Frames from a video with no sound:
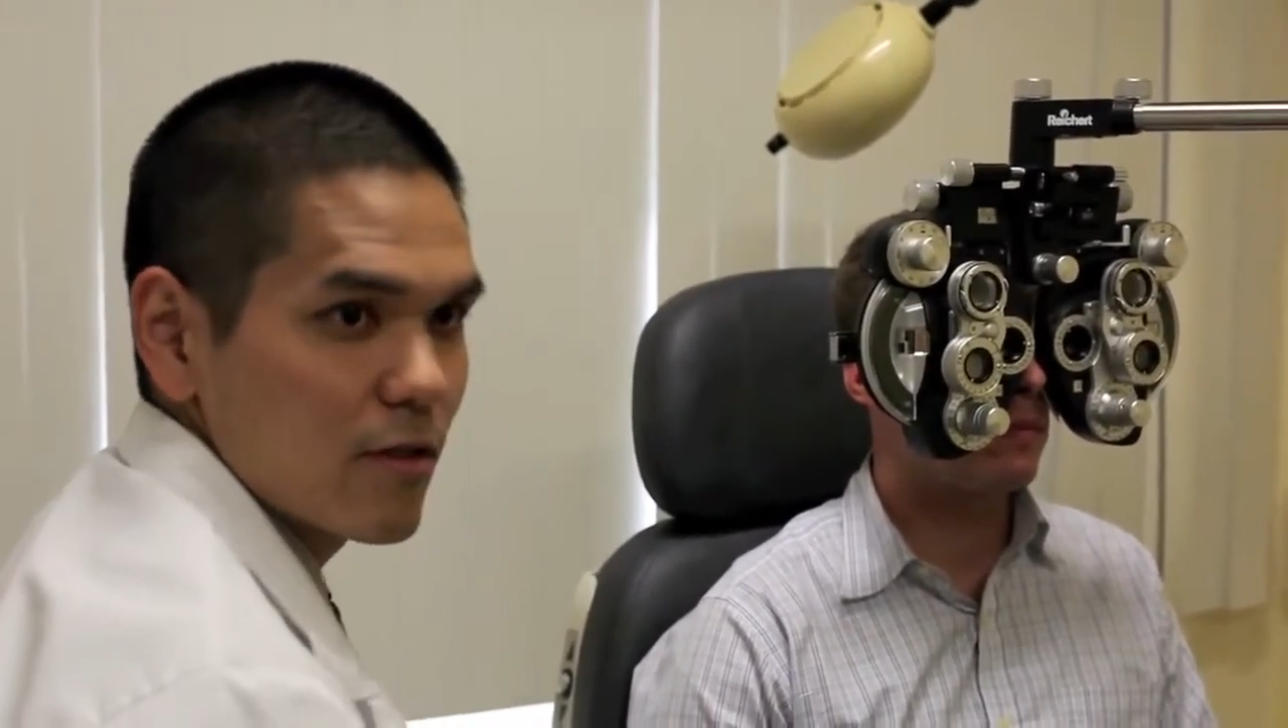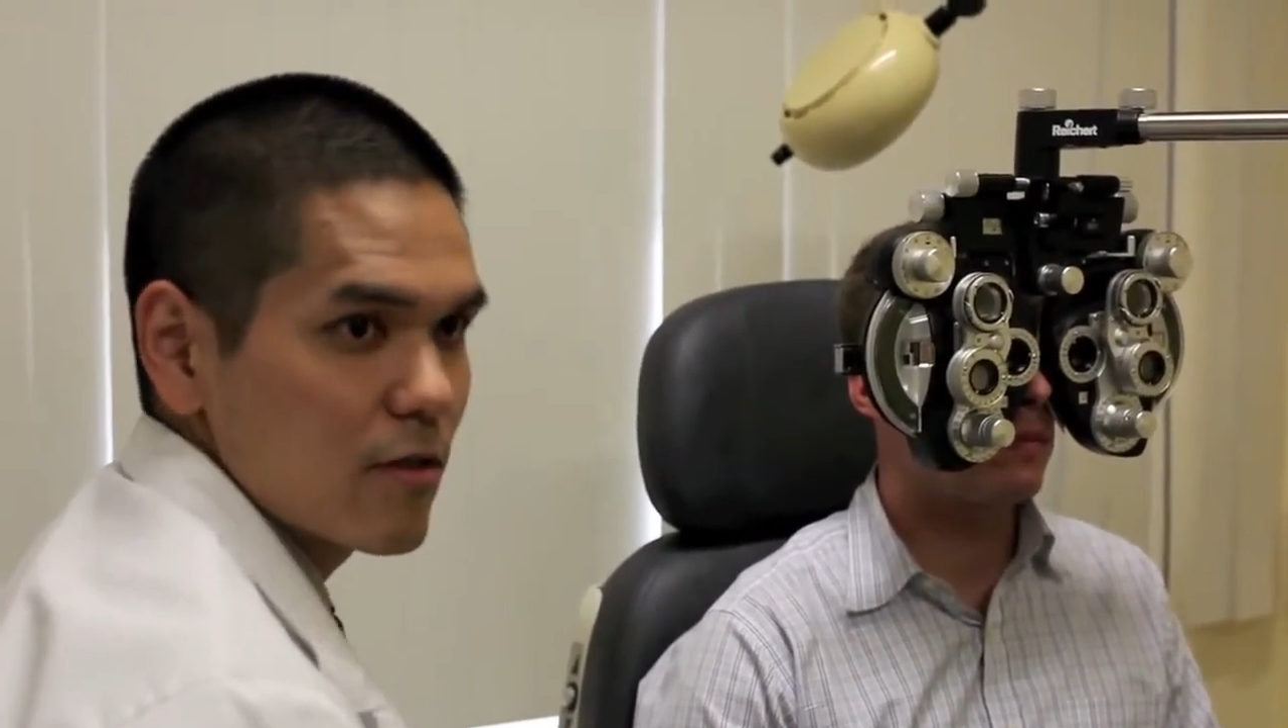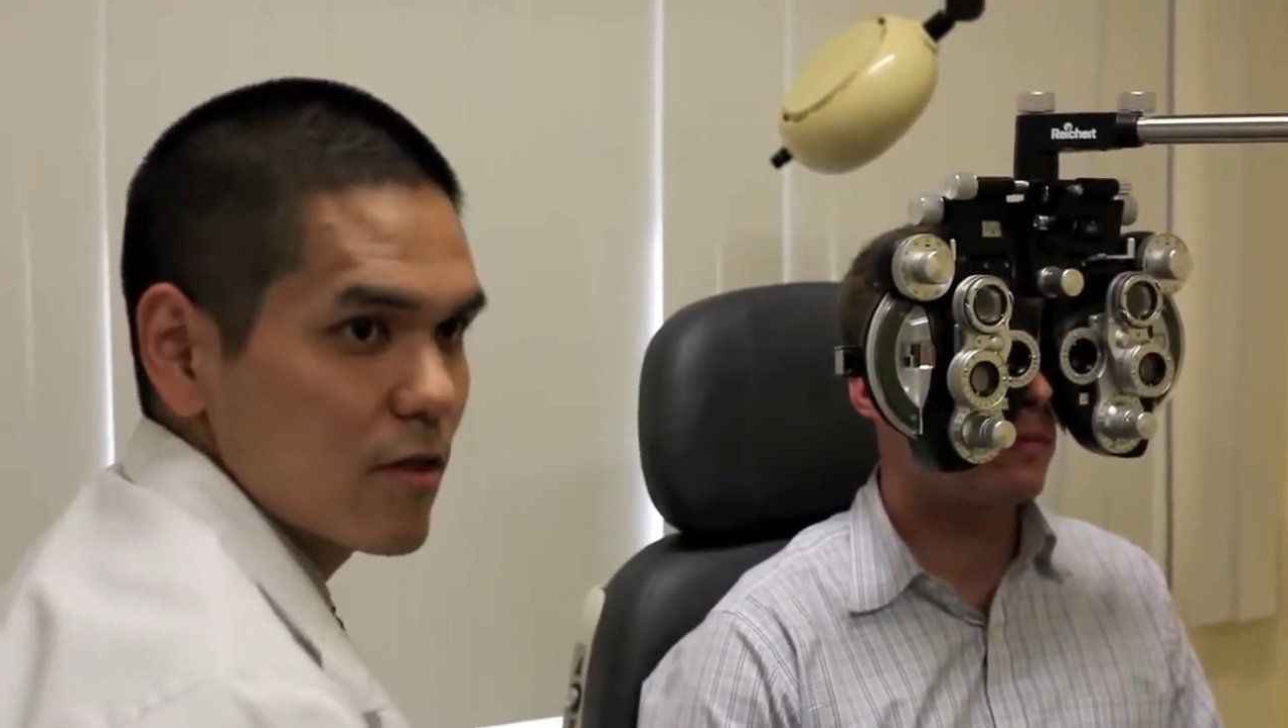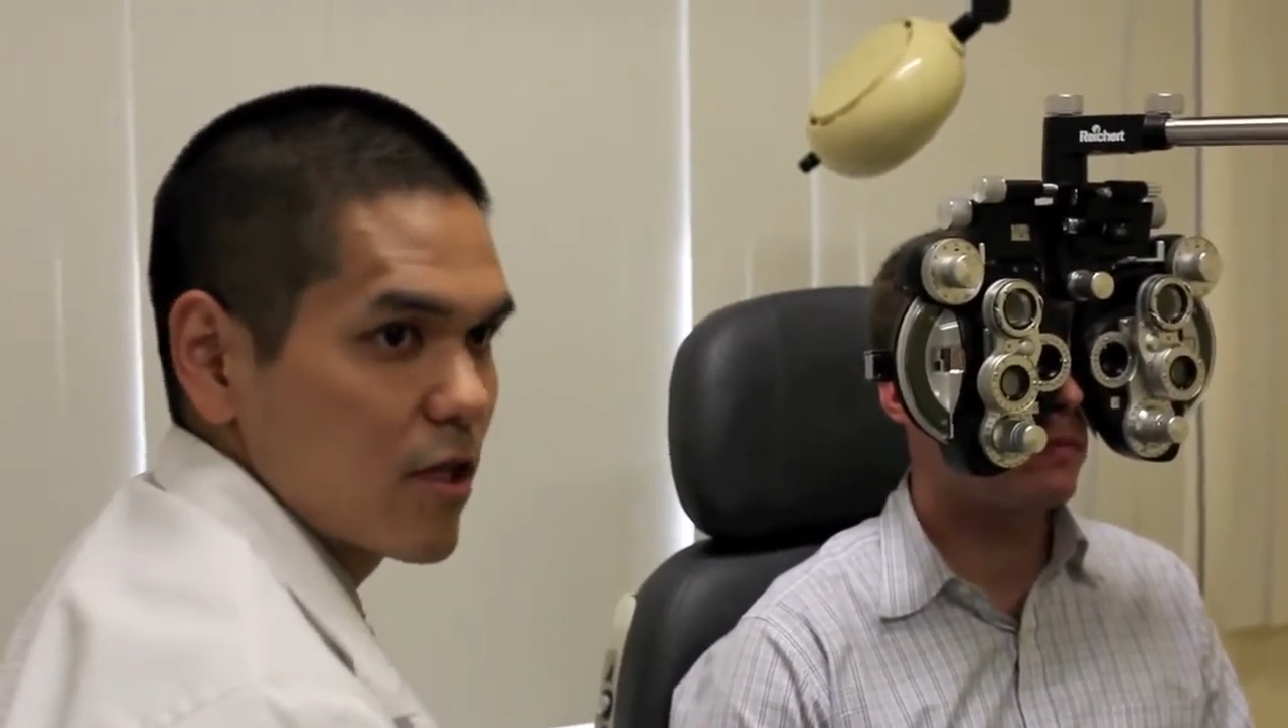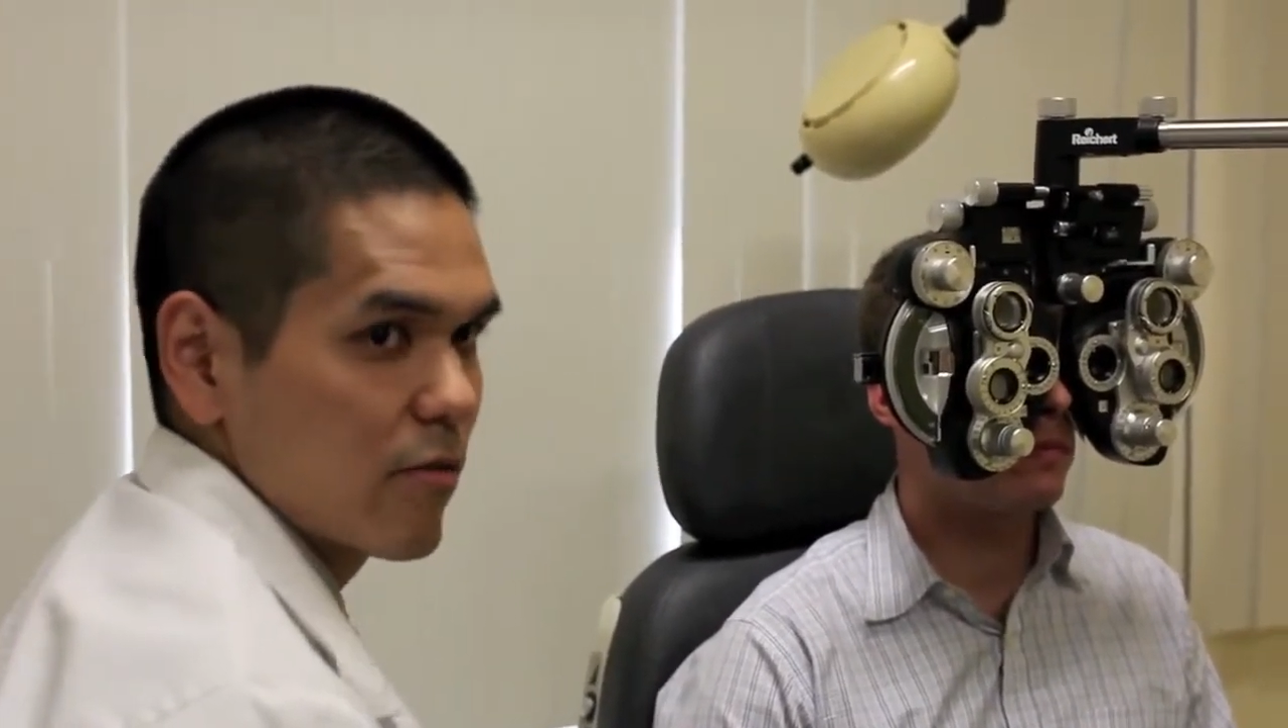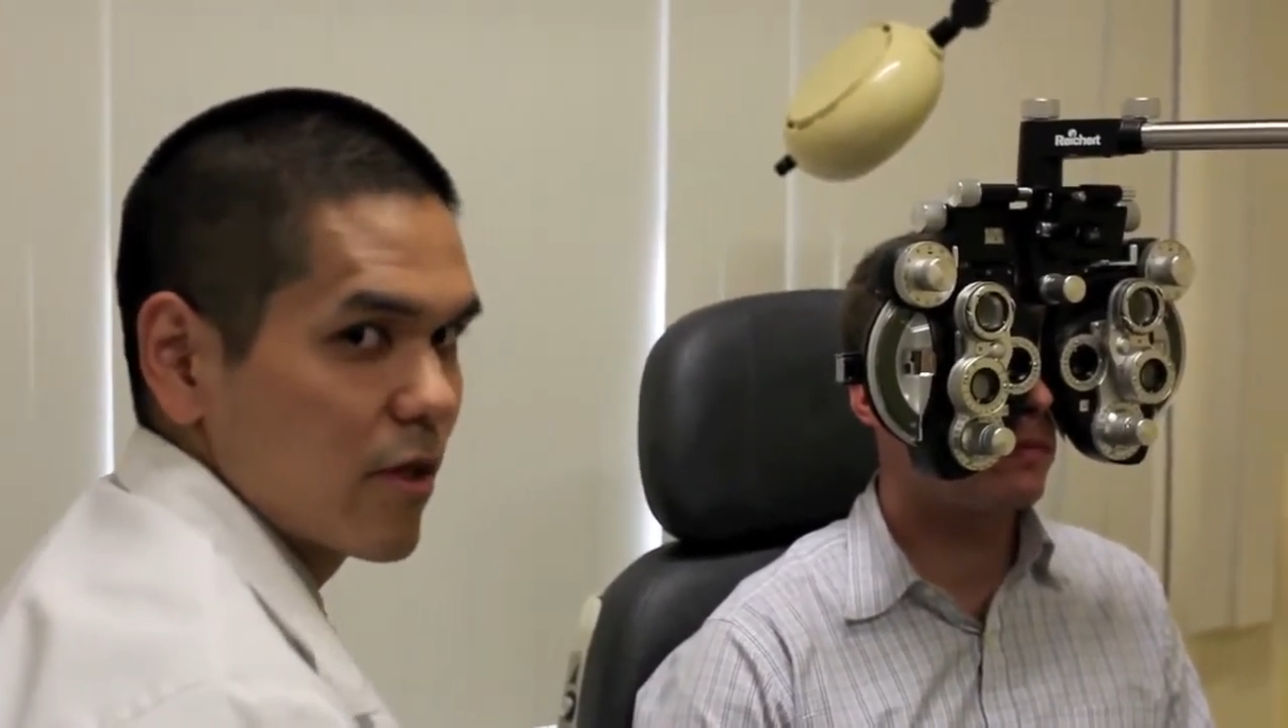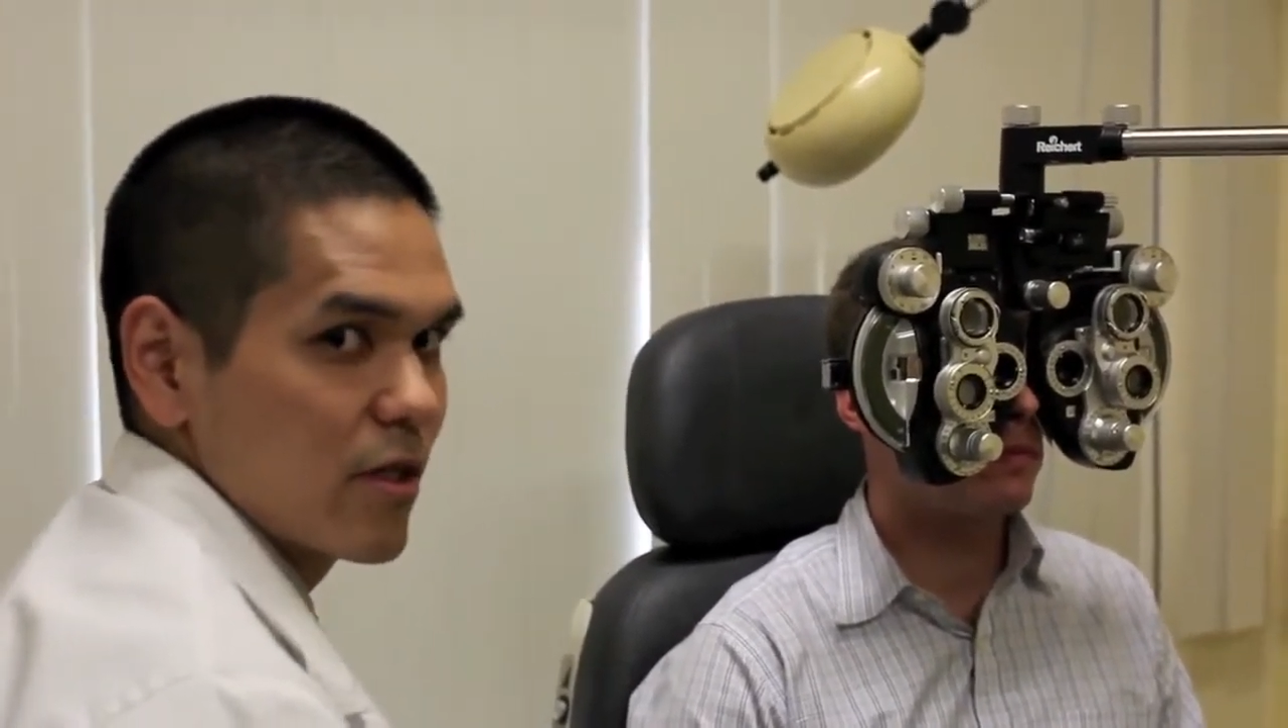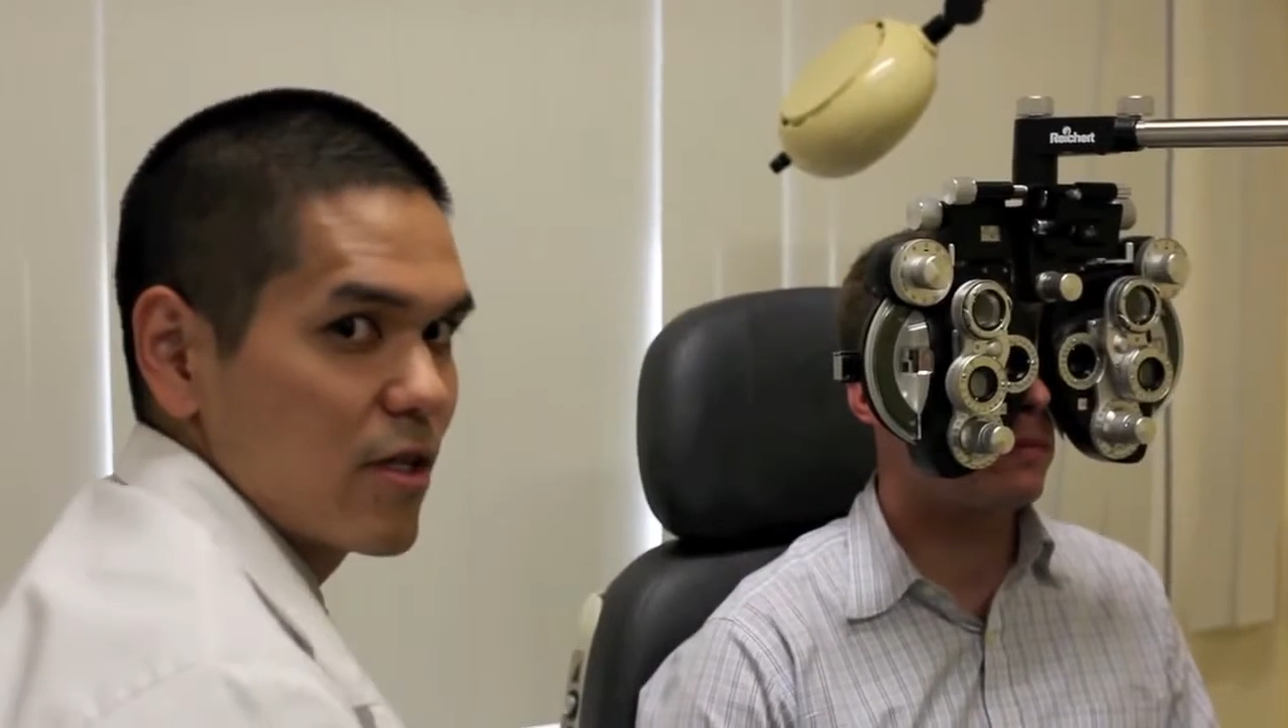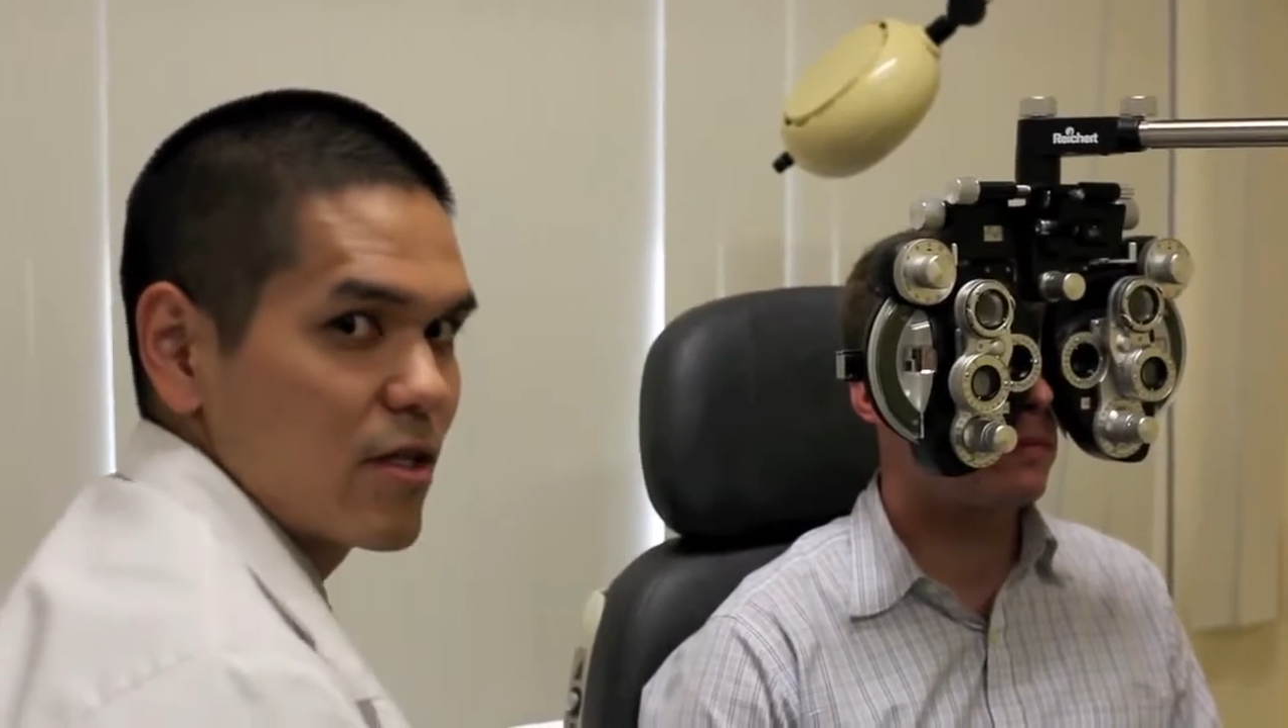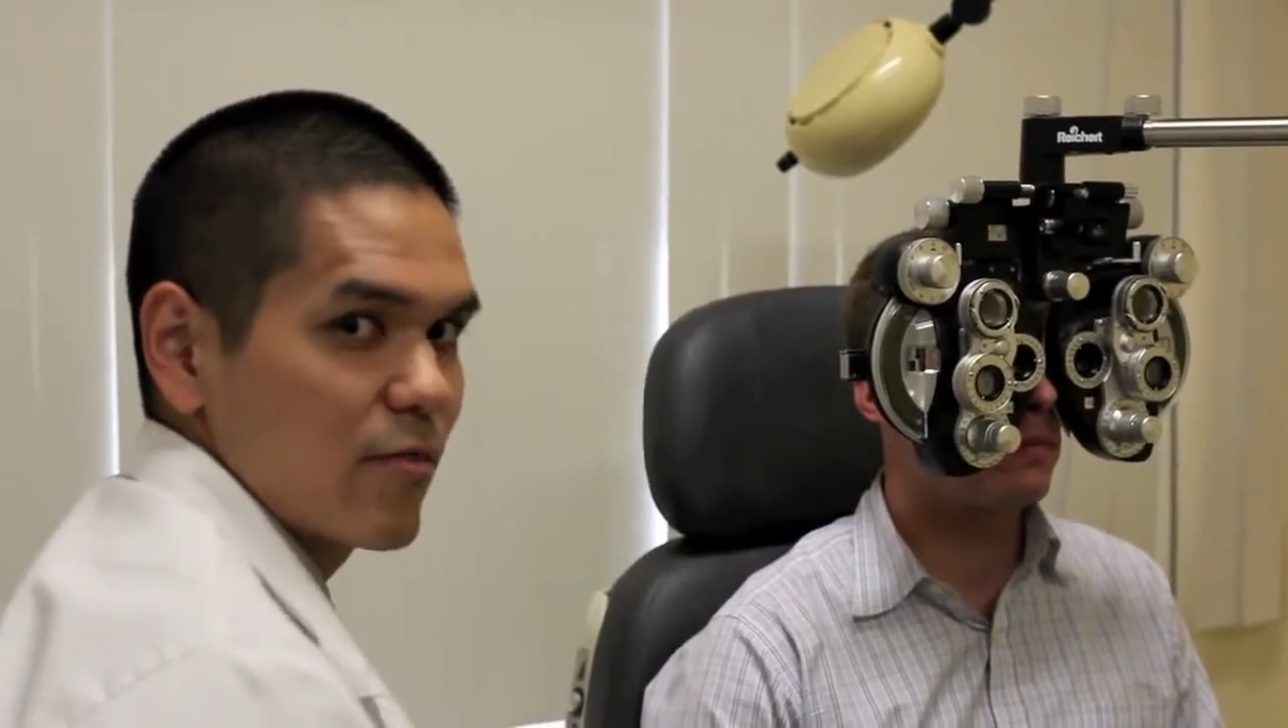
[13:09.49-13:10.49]
To give him the
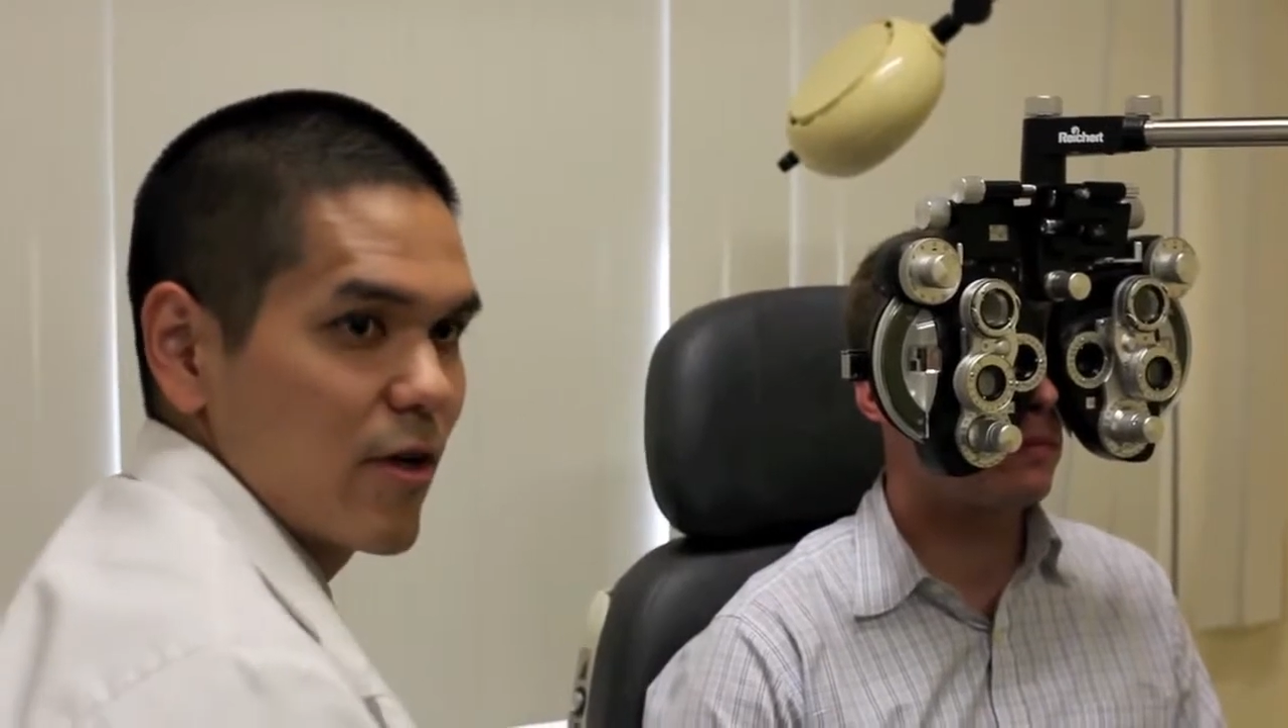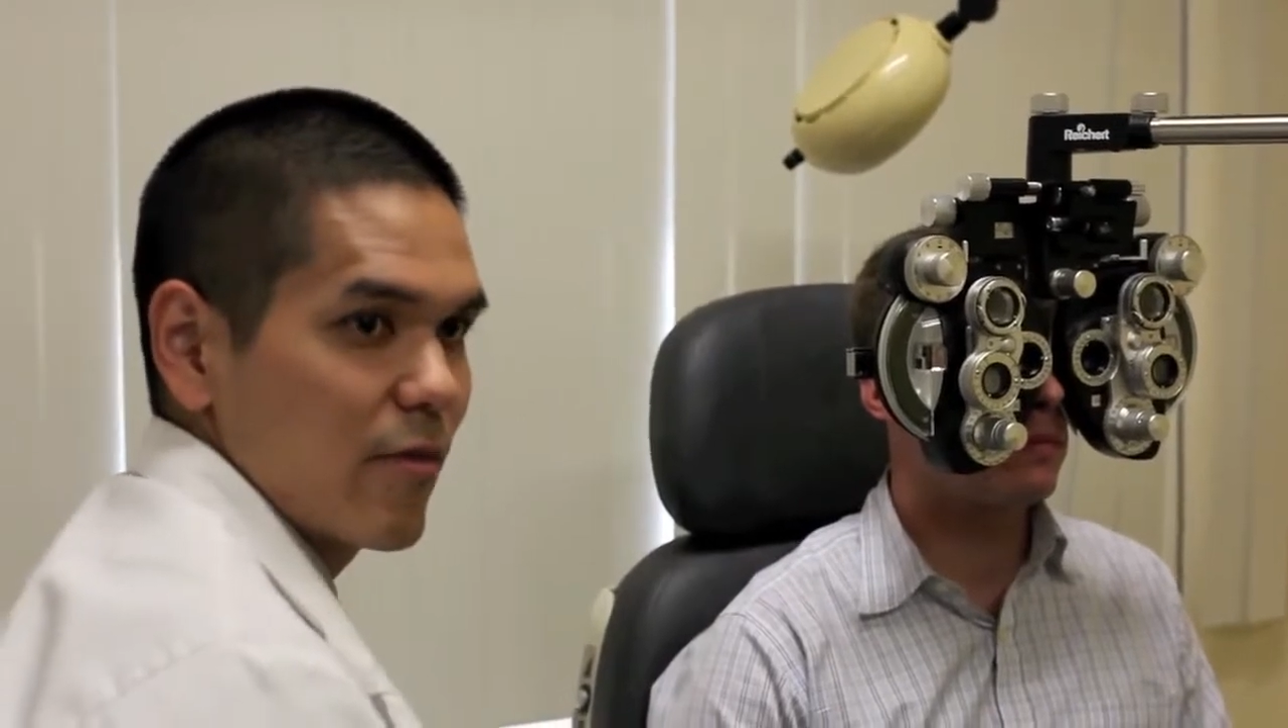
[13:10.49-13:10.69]
least amount